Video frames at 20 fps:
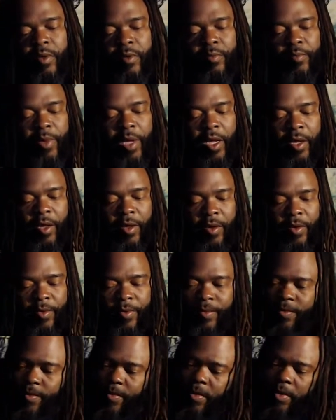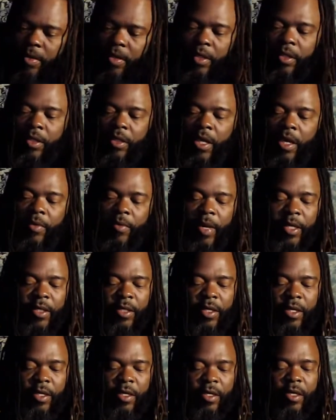Bam. Look at that right
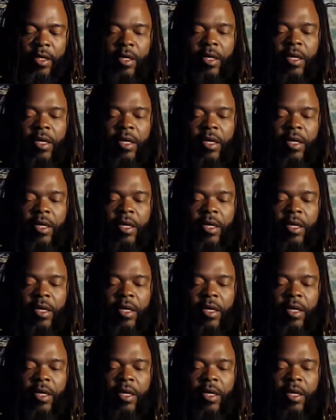there.